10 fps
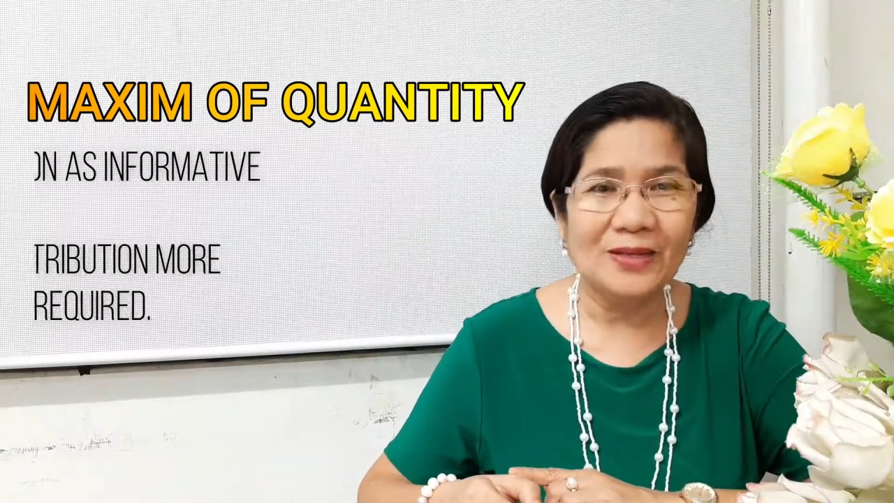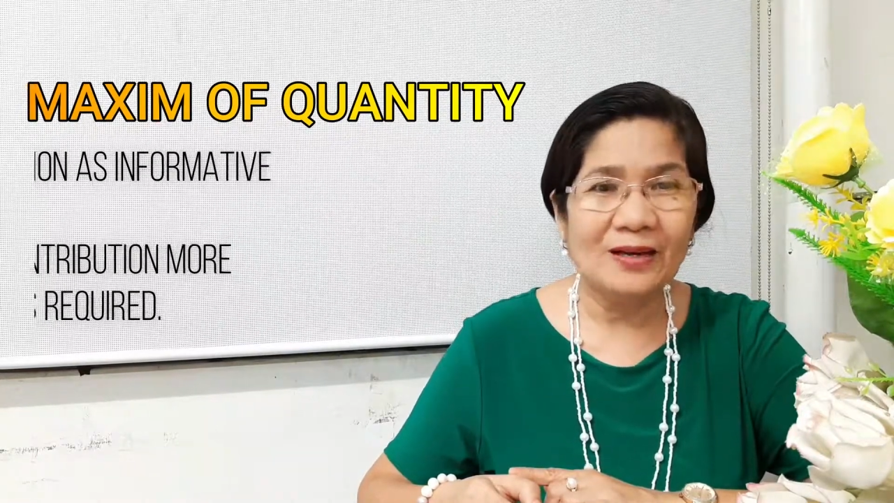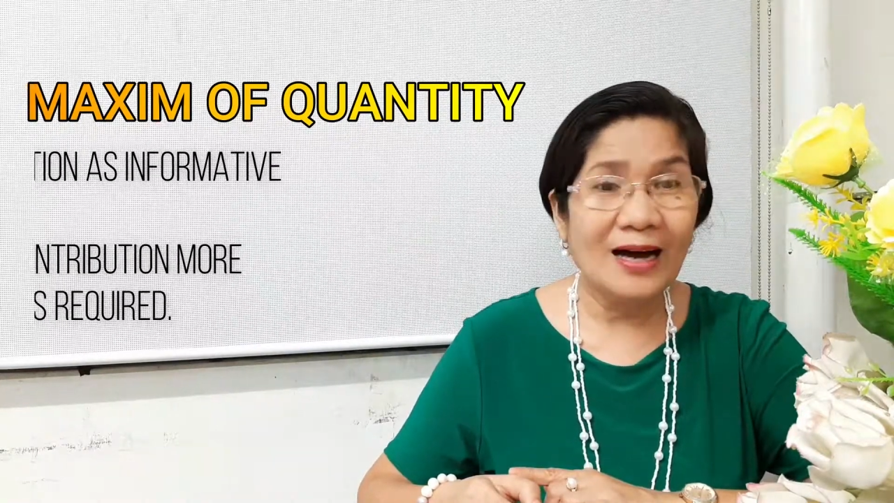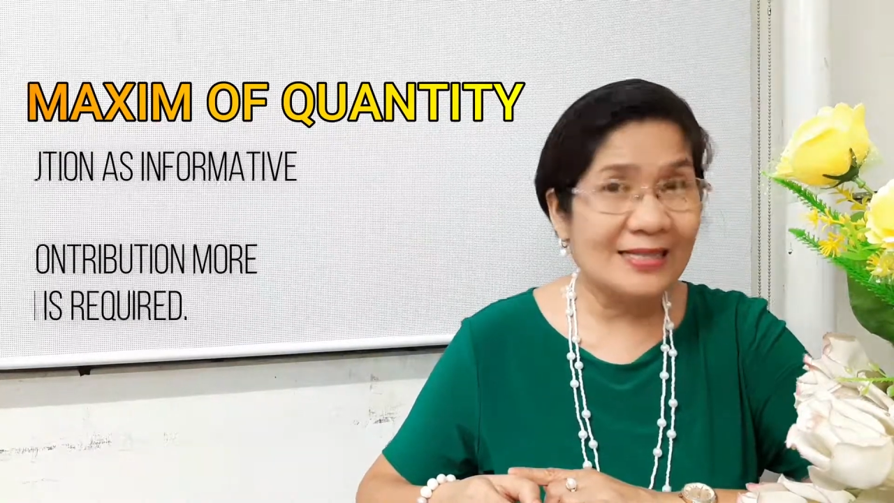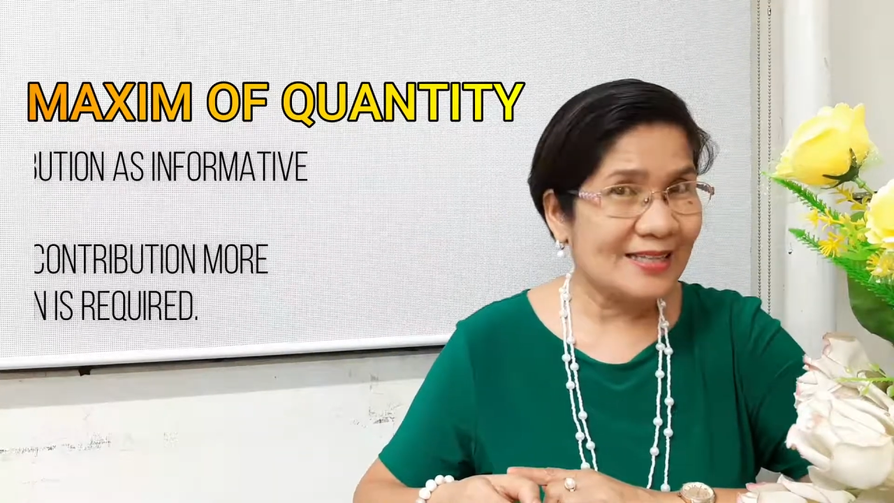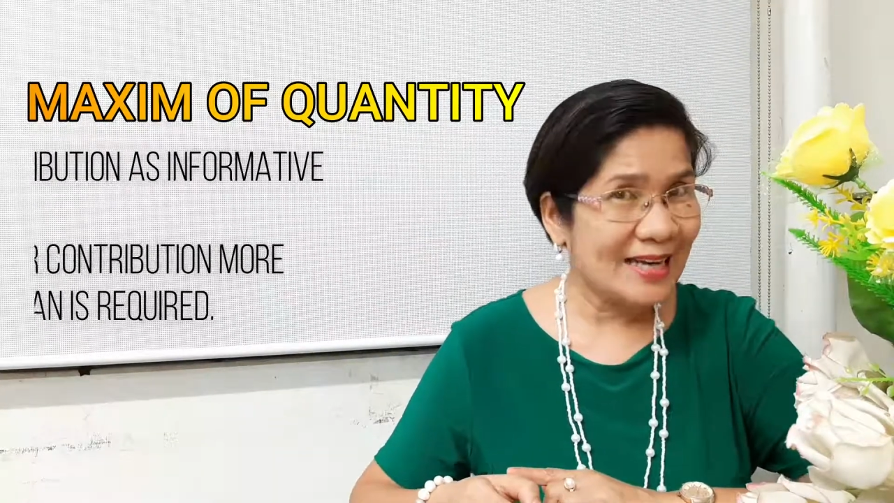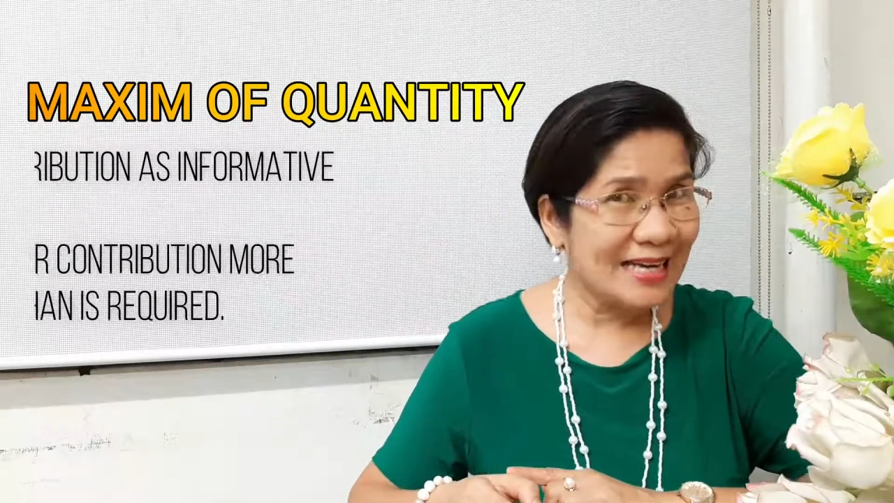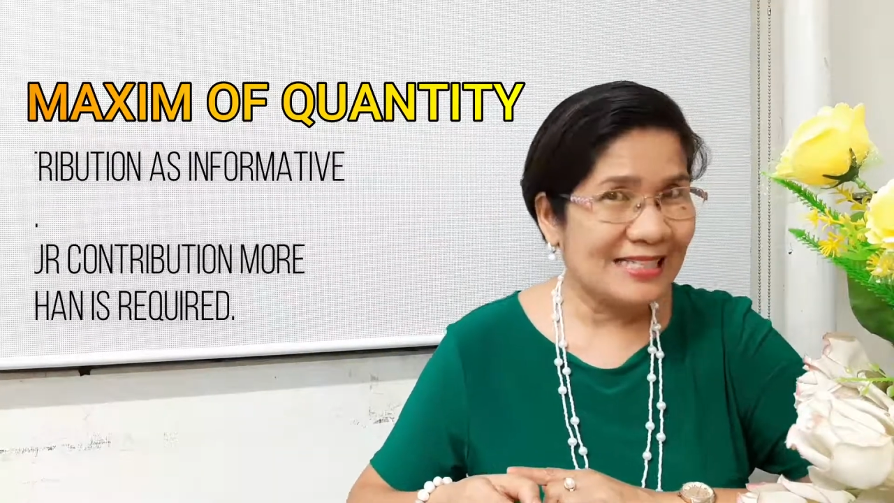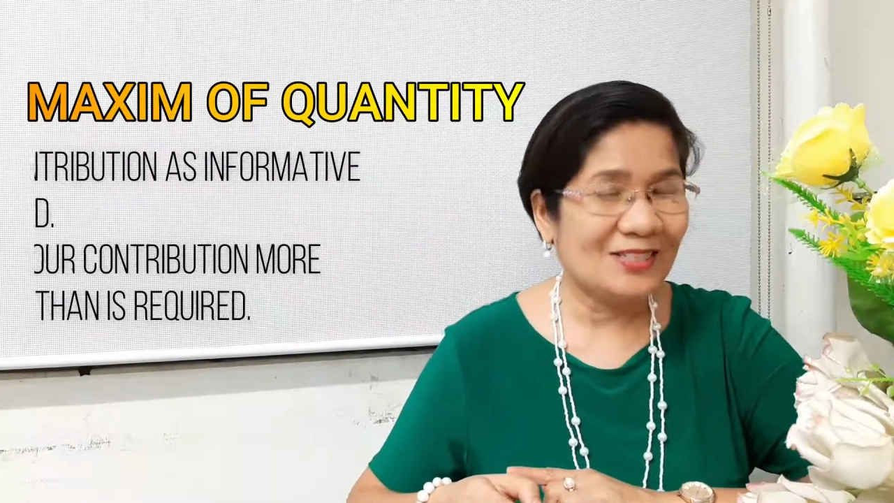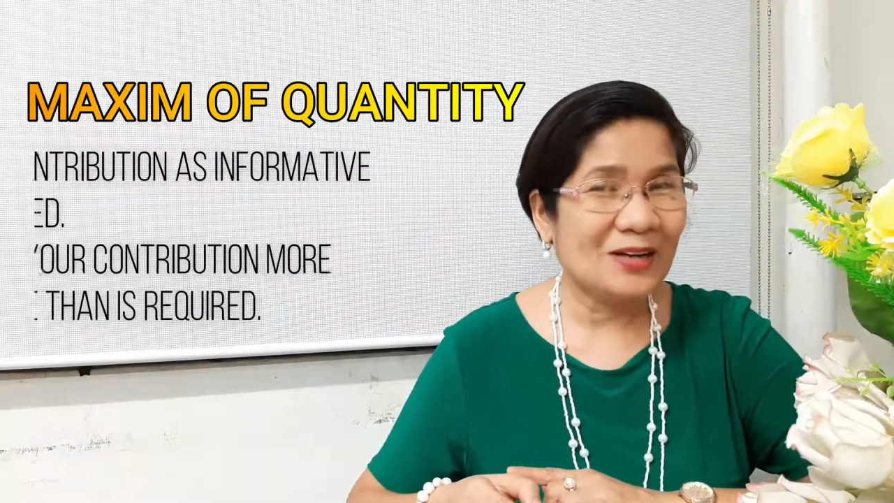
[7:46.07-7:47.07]
as
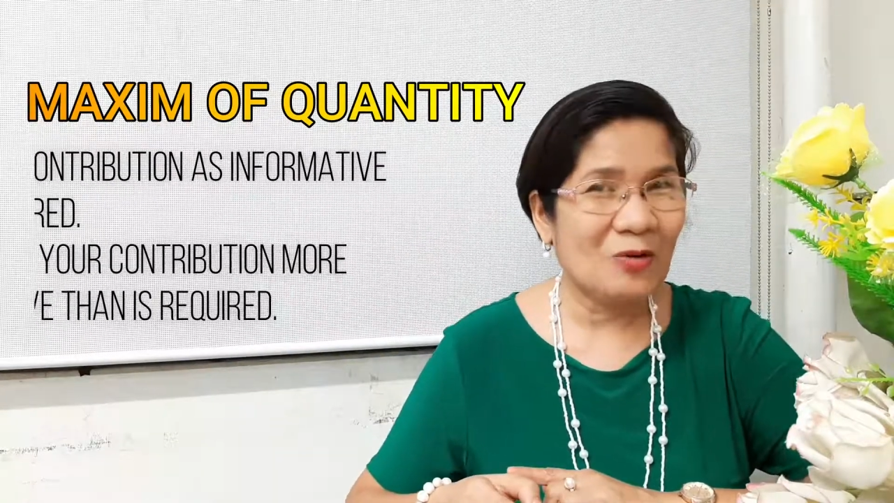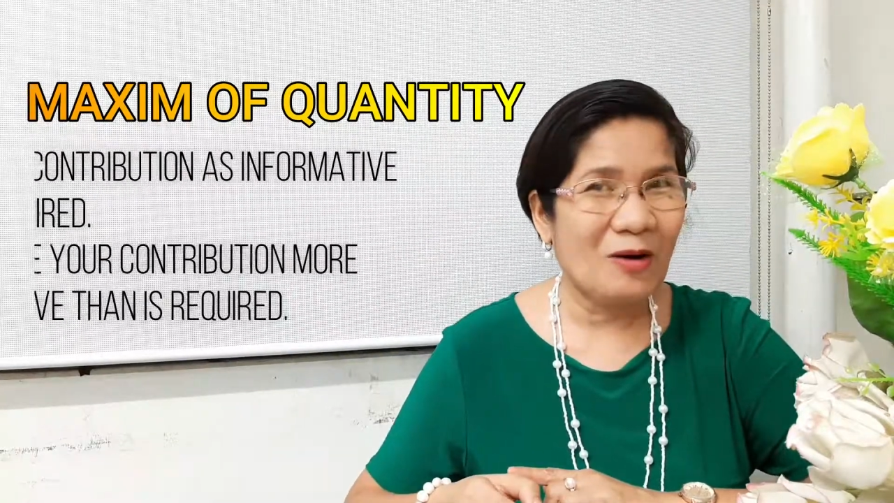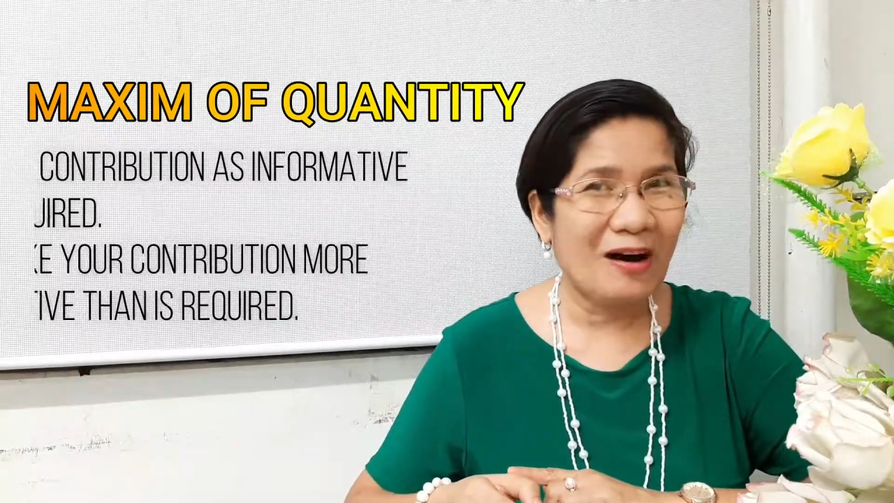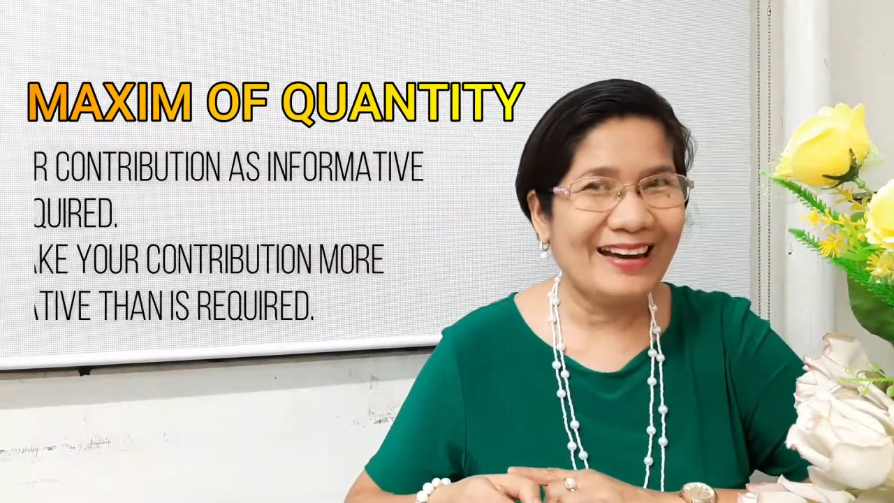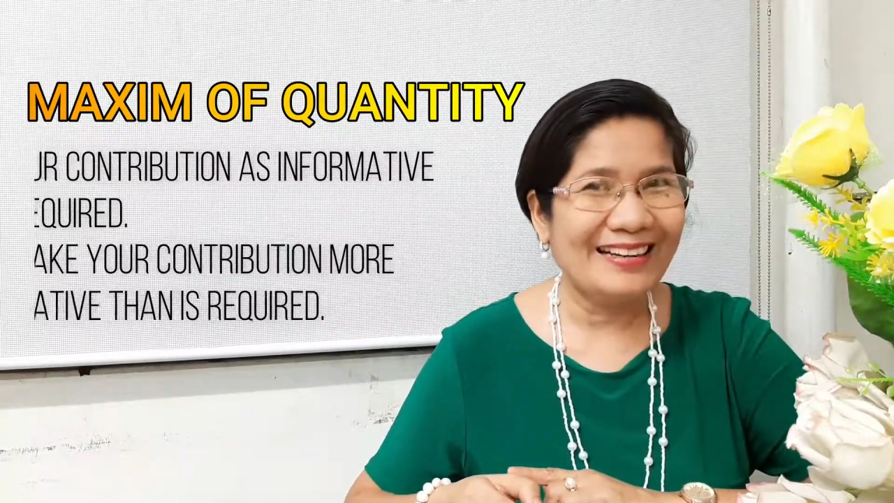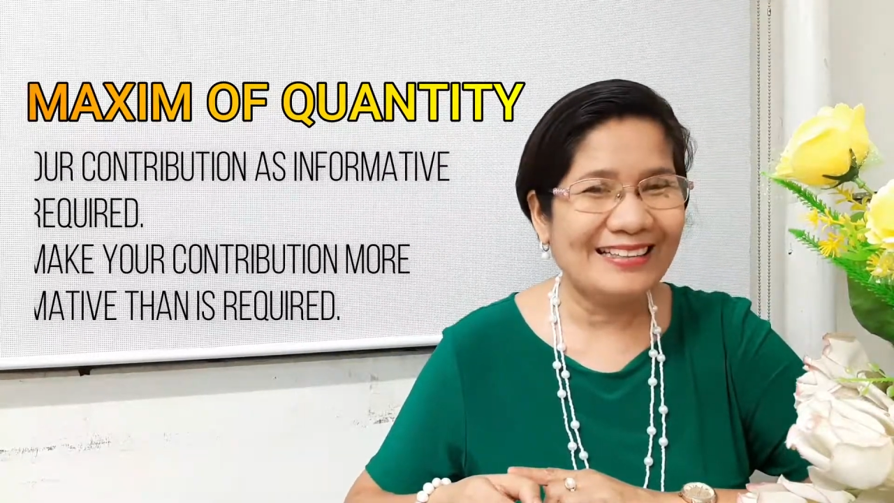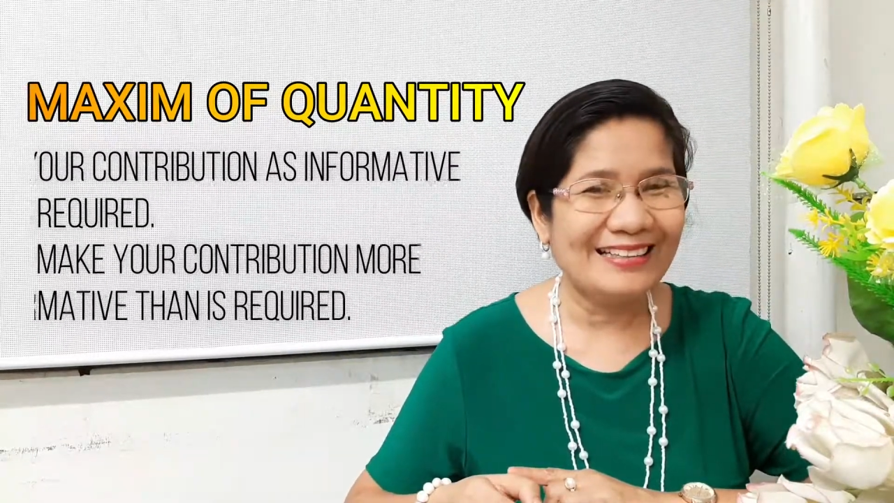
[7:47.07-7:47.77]
is required.